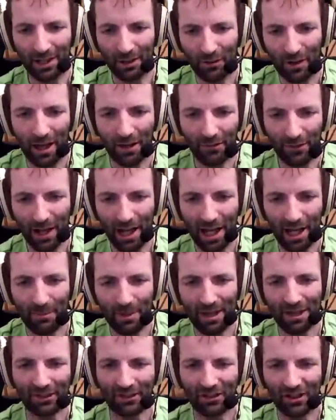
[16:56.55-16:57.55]
you have in
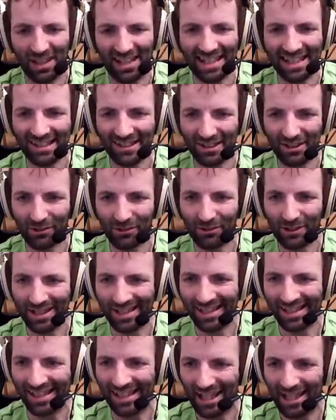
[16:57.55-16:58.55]
AMS isn't
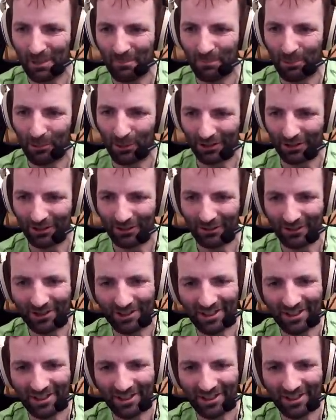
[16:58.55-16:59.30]
really important.